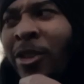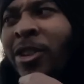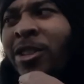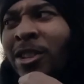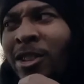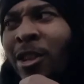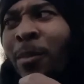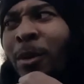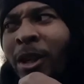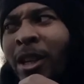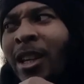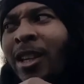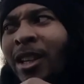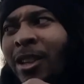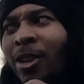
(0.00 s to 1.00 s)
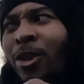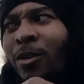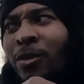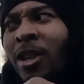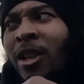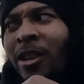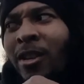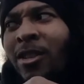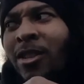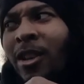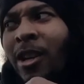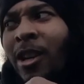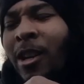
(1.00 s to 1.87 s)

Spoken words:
This is the beginning of things.